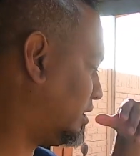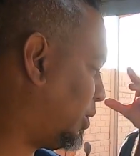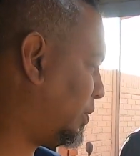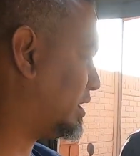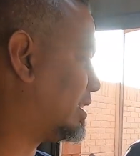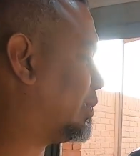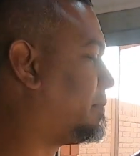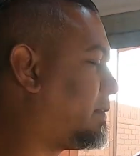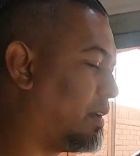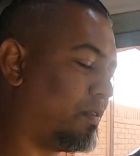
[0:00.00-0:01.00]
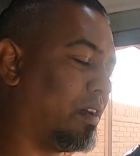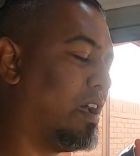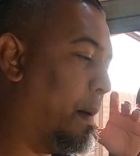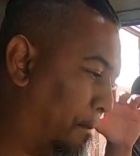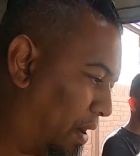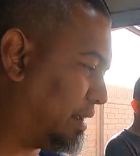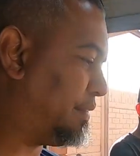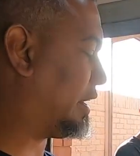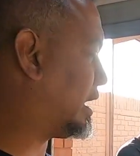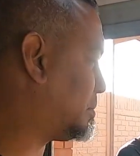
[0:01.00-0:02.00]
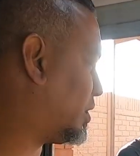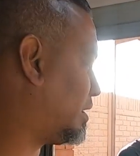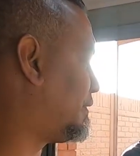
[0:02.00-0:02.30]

ongoing thing. We'll be ever modifying